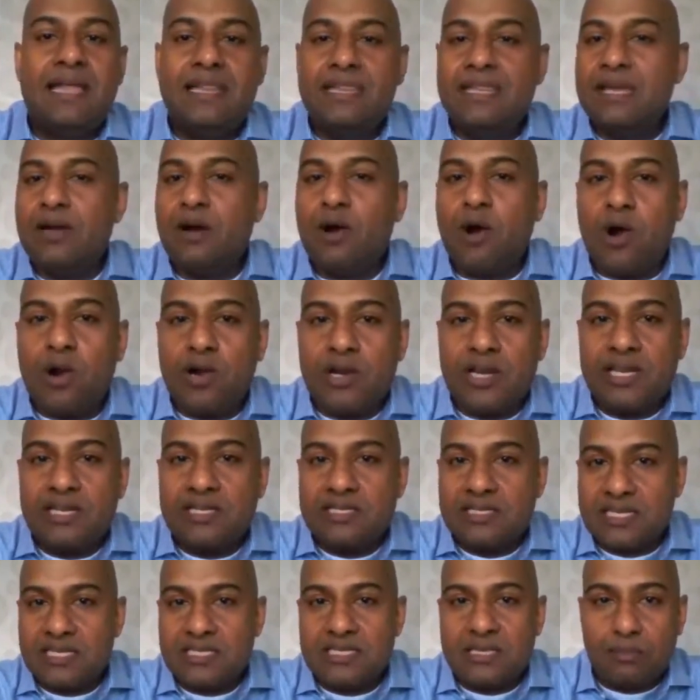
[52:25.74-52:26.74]
the
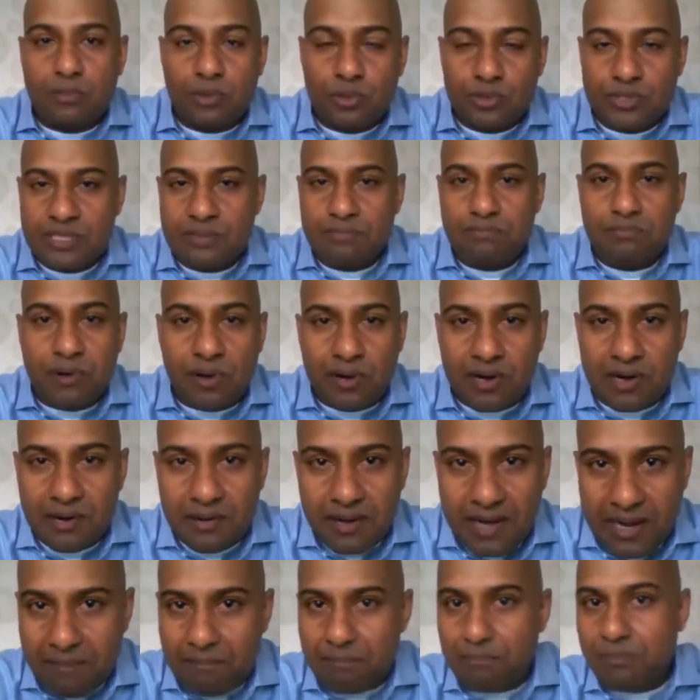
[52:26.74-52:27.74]
audience is the most
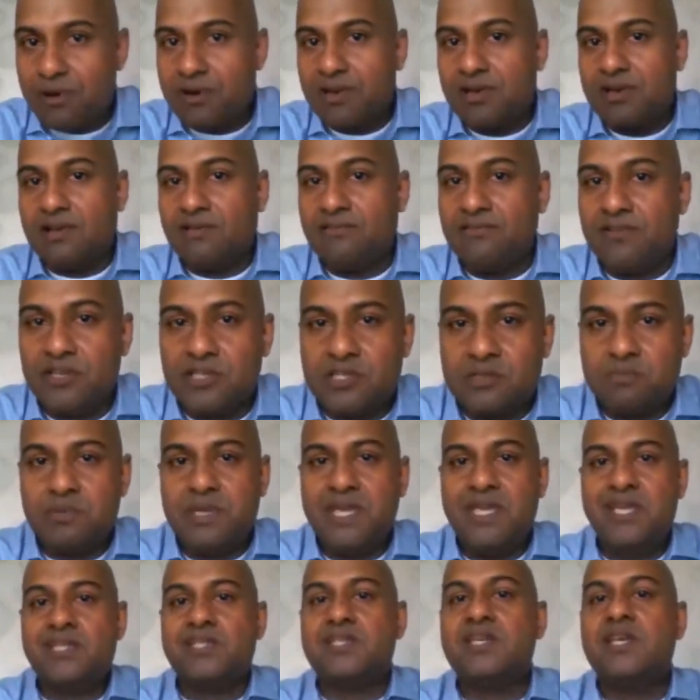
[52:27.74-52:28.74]
important component of your
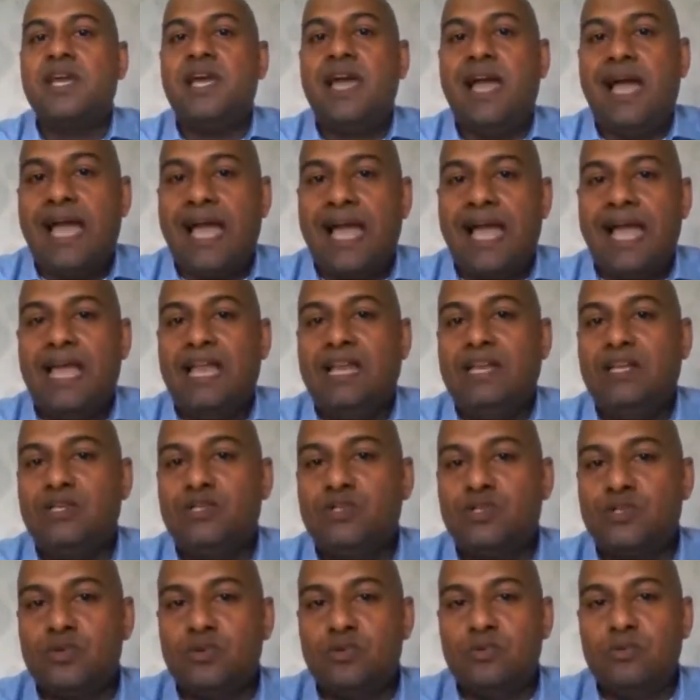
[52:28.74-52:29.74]
speech. And
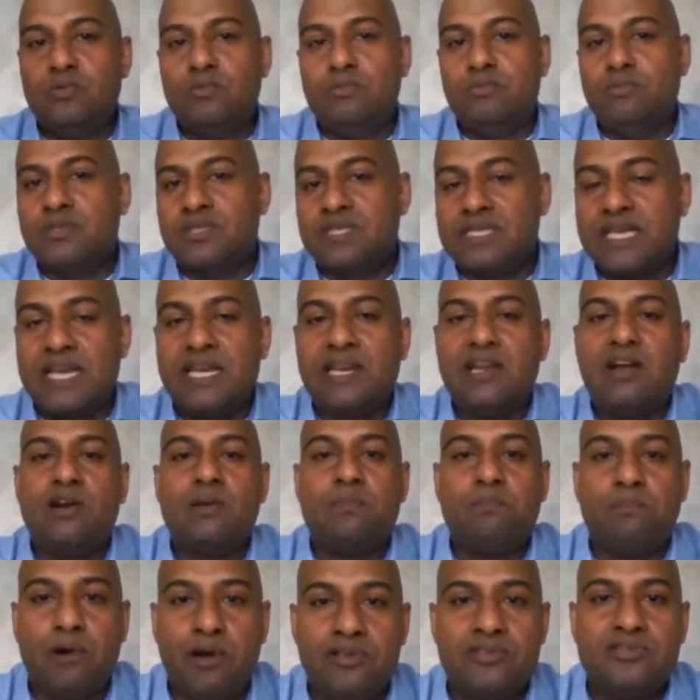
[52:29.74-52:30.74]
to send
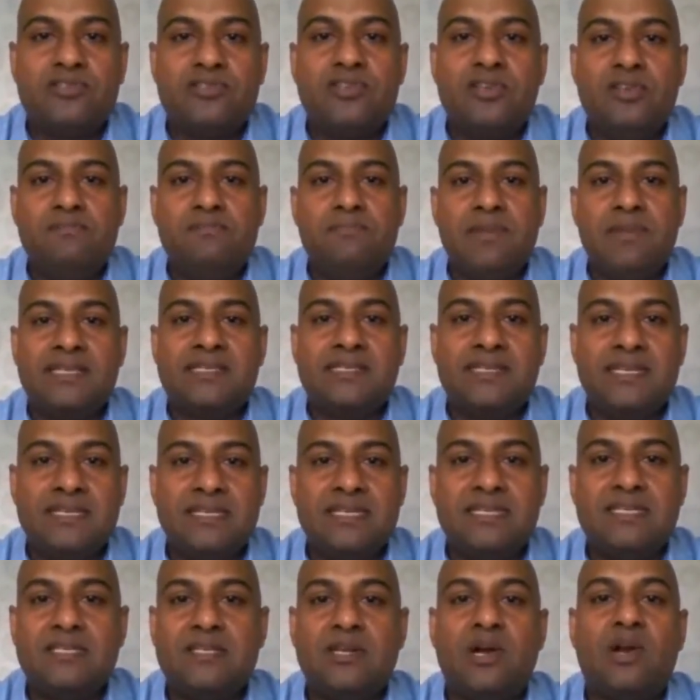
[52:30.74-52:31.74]
out positive
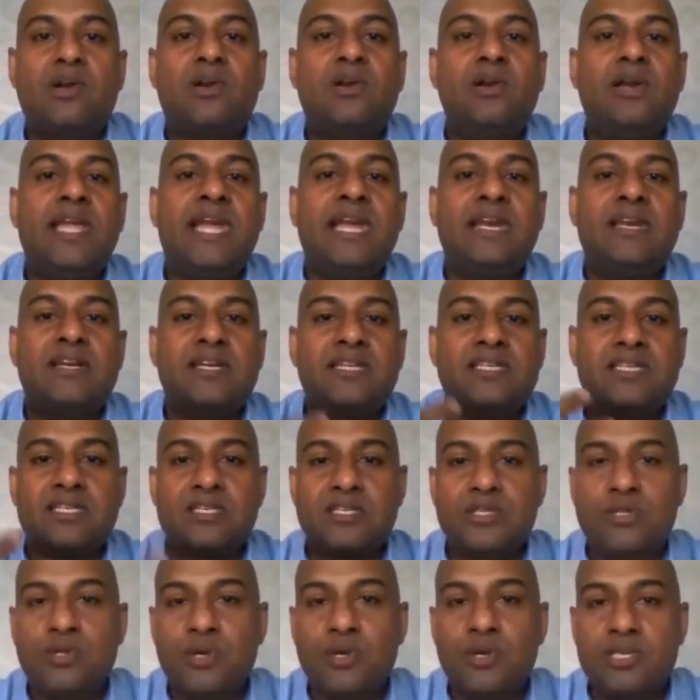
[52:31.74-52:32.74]
messages not only
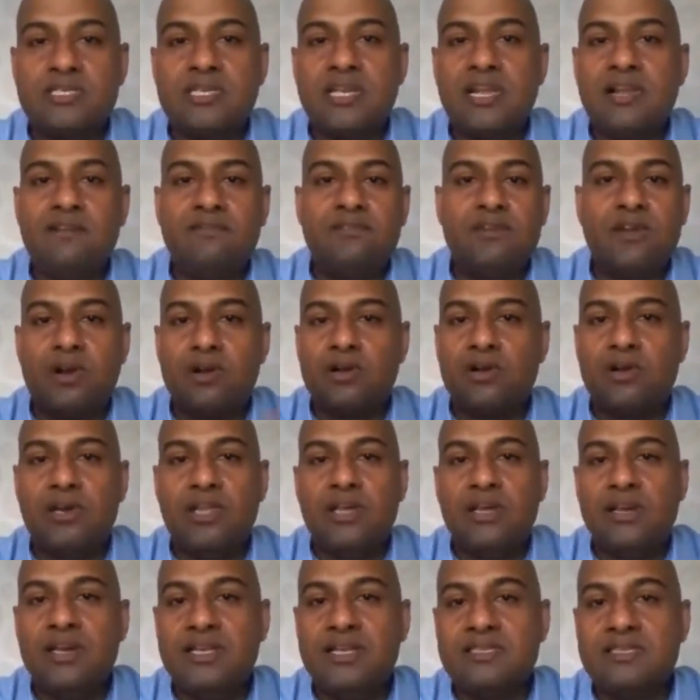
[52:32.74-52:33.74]
enriches yourself, not only
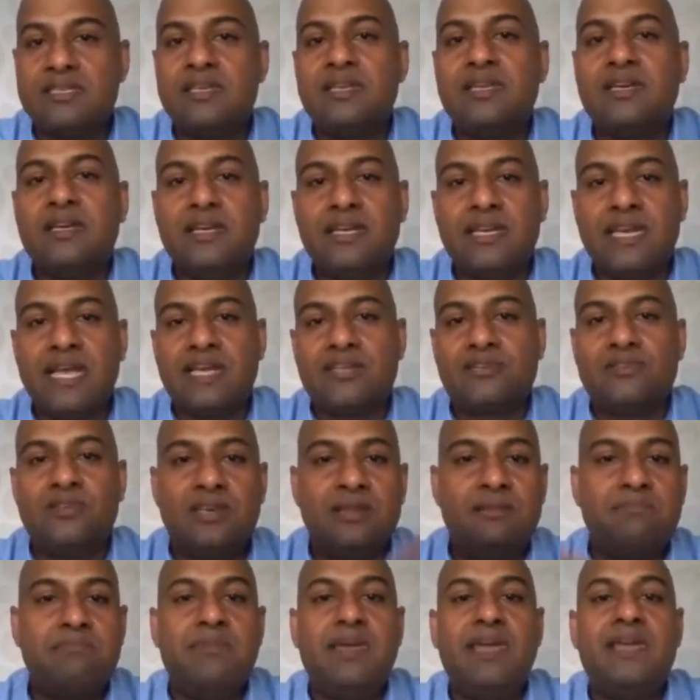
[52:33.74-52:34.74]
your listener, it
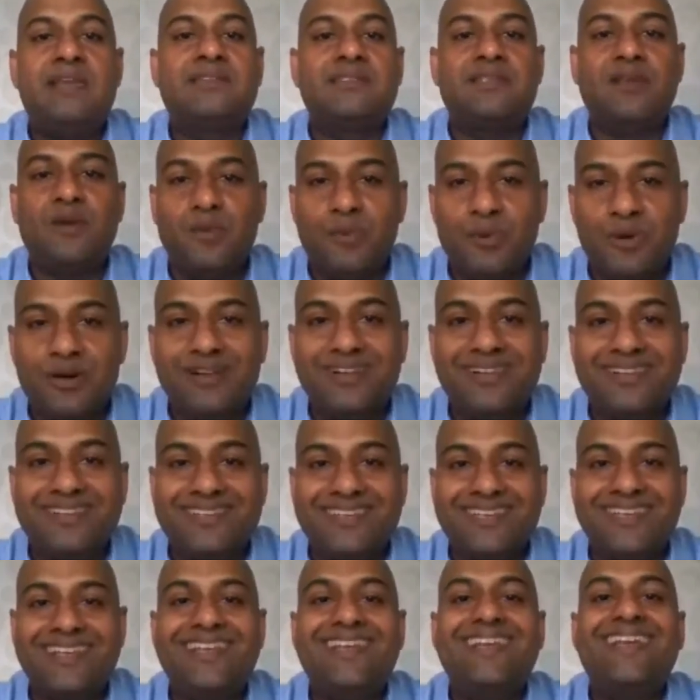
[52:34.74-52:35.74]
actually makes the world
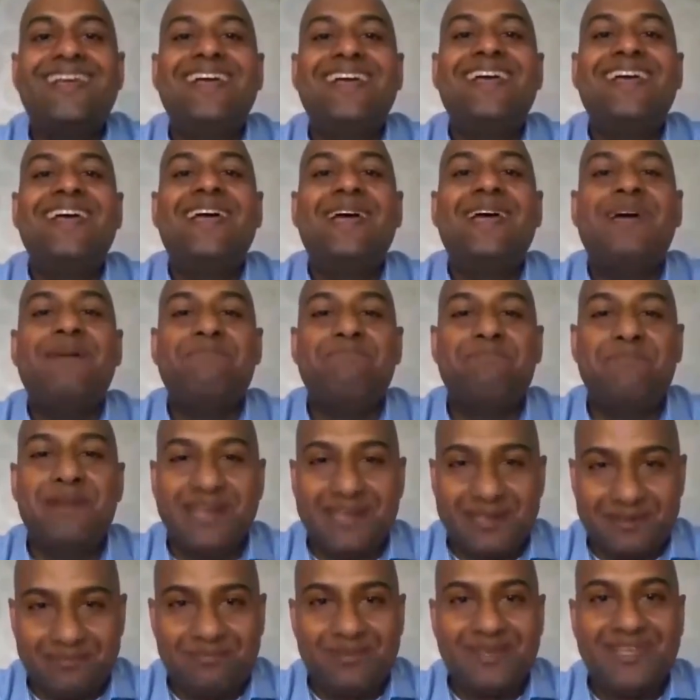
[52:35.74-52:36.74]
a
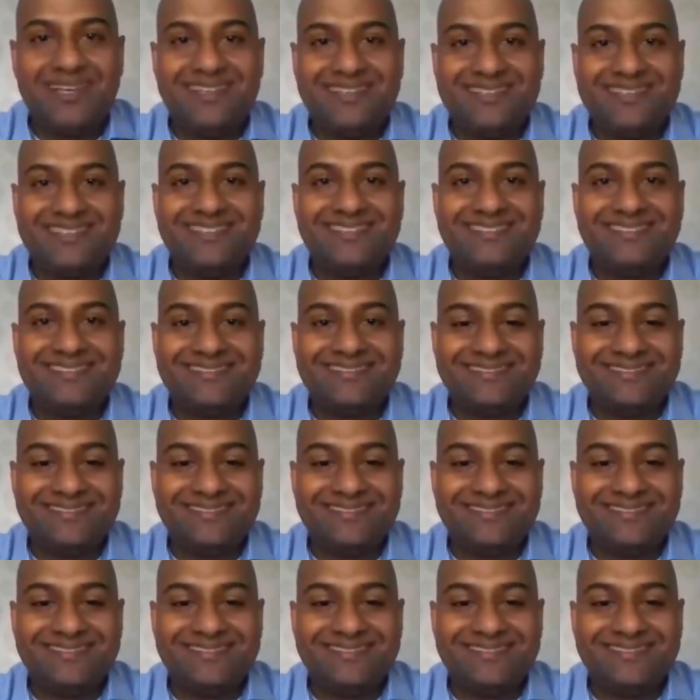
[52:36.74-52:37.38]
better place.